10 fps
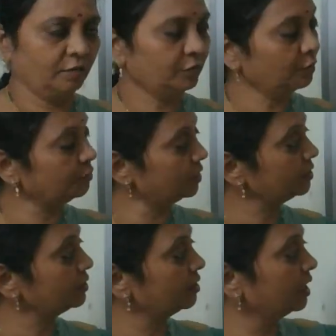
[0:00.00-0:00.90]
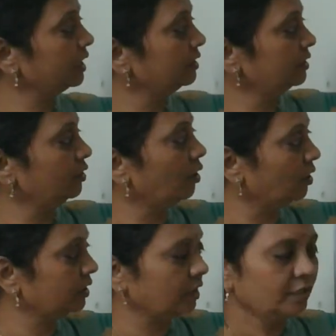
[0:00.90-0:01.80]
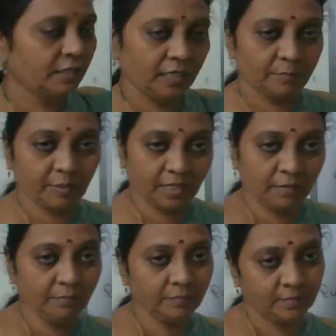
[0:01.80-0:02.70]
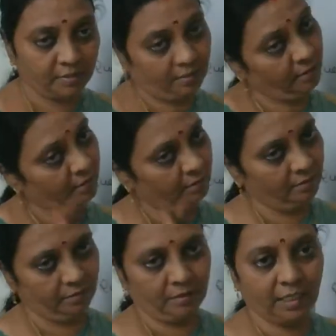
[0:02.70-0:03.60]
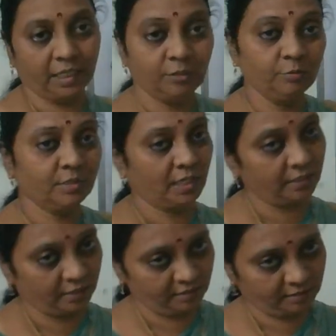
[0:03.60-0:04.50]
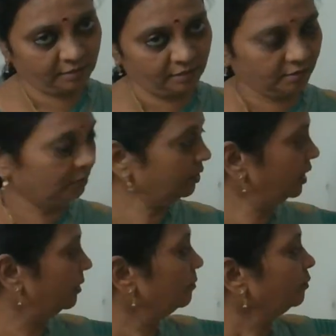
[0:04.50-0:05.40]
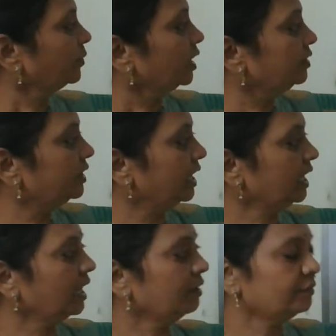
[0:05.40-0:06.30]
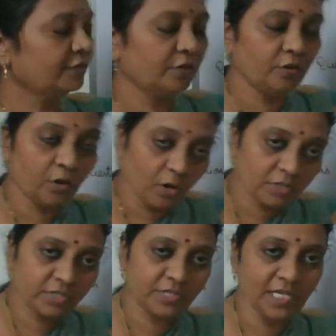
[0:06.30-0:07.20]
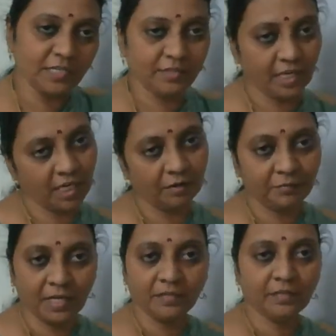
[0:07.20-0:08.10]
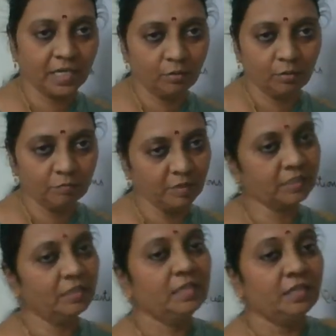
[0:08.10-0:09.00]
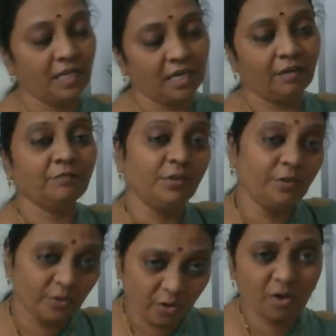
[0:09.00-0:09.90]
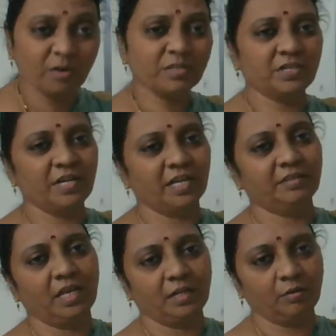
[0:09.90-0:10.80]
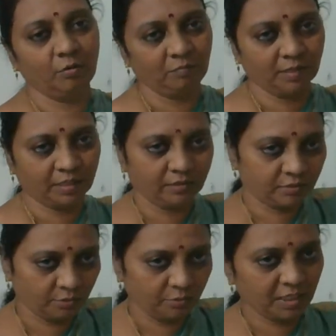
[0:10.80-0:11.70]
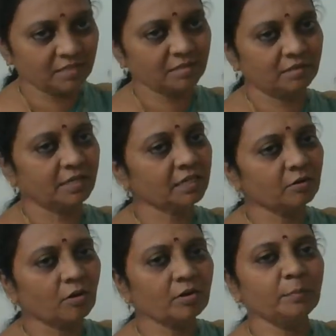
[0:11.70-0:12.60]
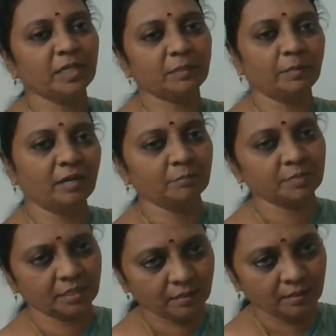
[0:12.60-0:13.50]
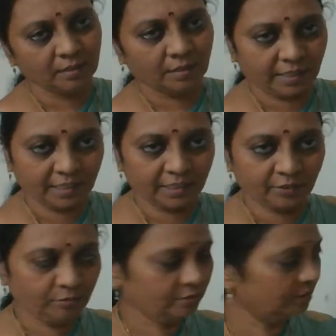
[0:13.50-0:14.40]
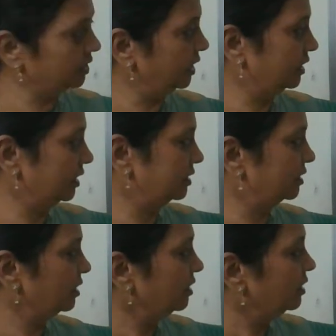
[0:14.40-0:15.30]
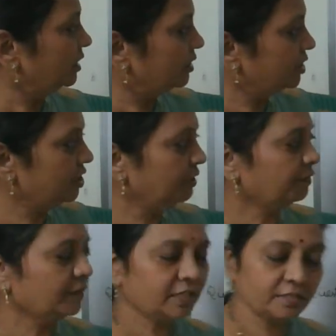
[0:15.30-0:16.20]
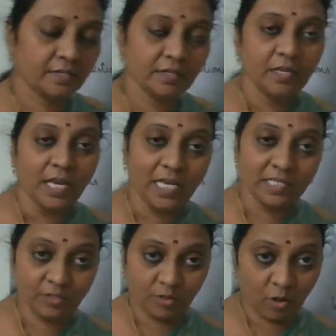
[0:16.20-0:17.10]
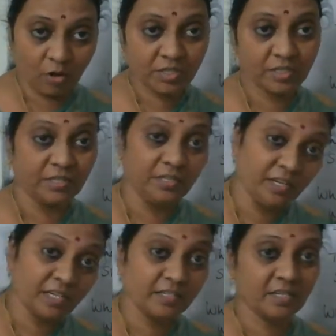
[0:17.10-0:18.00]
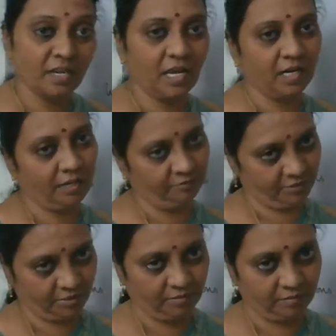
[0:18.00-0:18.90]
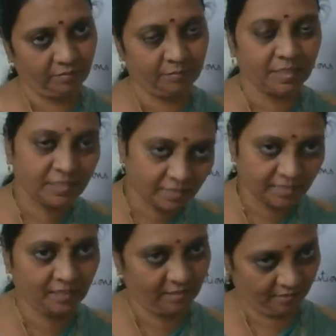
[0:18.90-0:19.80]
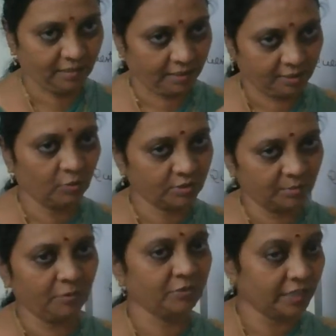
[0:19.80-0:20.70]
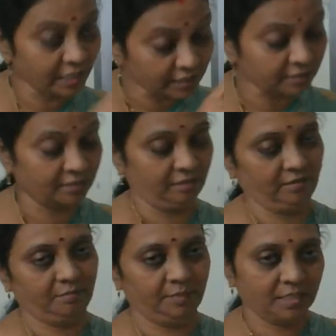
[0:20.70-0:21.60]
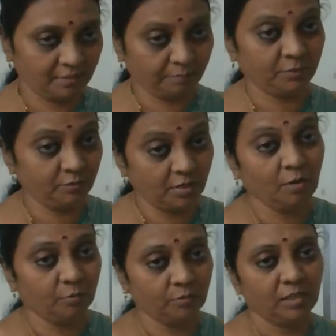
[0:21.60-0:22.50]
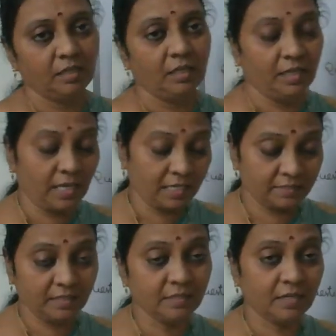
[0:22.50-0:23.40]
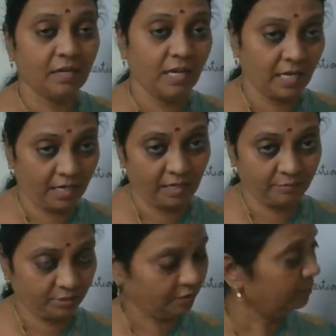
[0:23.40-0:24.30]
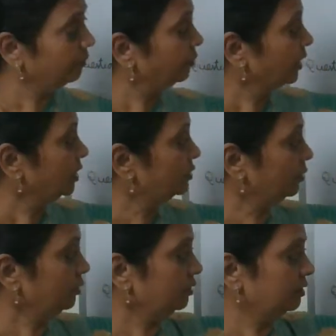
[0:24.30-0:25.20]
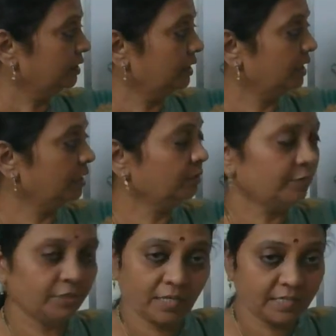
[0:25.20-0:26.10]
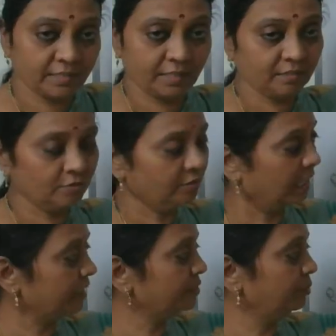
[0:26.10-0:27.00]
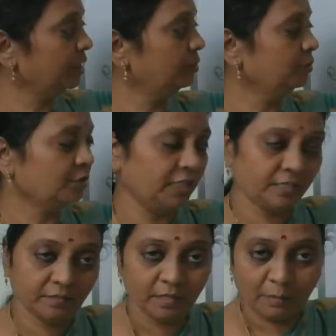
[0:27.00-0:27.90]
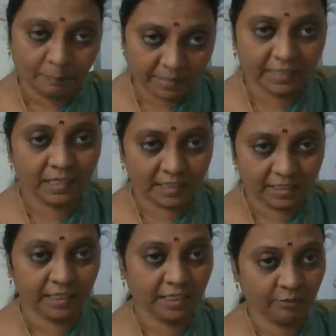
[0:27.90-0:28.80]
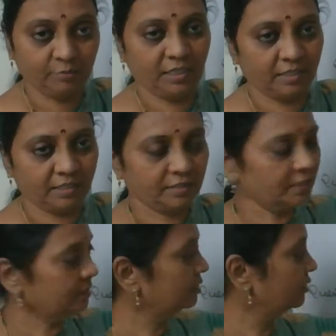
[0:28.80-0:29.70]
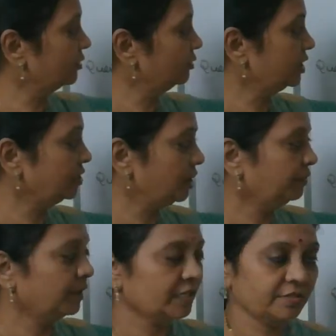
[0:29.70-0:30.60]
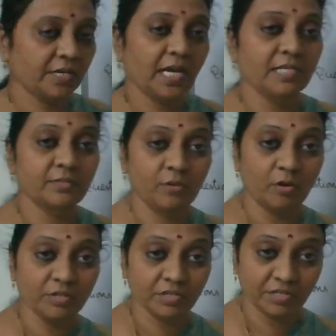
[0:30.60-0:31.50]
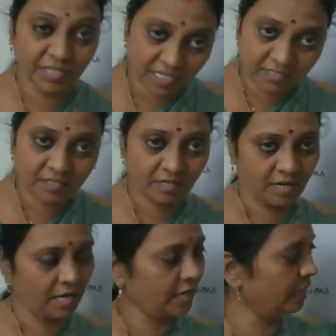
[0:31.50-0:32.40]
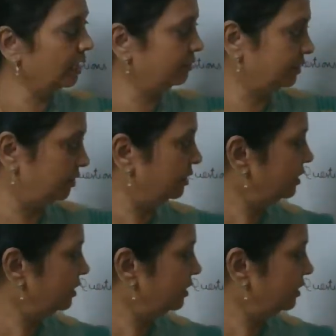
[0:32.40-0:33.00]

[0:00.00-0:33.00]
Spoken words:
If you just write not, it becomes negative sentence. Okay, they have done their homework, they have not done their homework. So inserting not becomes a negative sentence. The chief guest has not yet arrived, means still, it talks about yet, means up to now he hasn't arrived. So here I said no, I had to be used in mainly negative sentences. So the chief guest has not yet arrived.